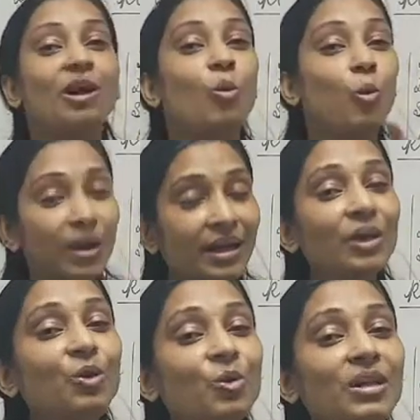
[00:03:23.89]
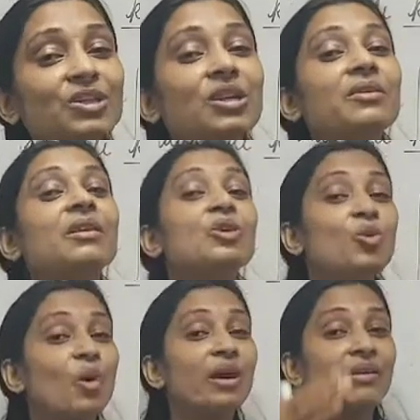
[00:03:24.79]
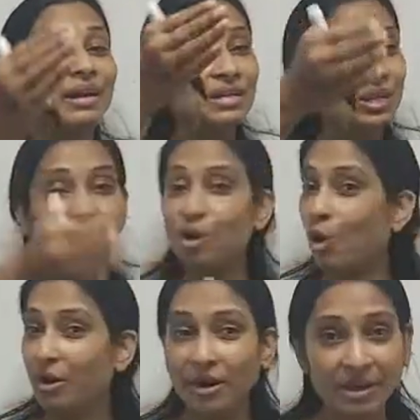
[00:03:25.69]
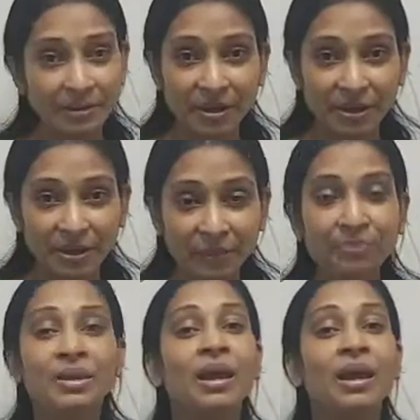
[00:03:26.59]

What are you doing, children? You are writing your name here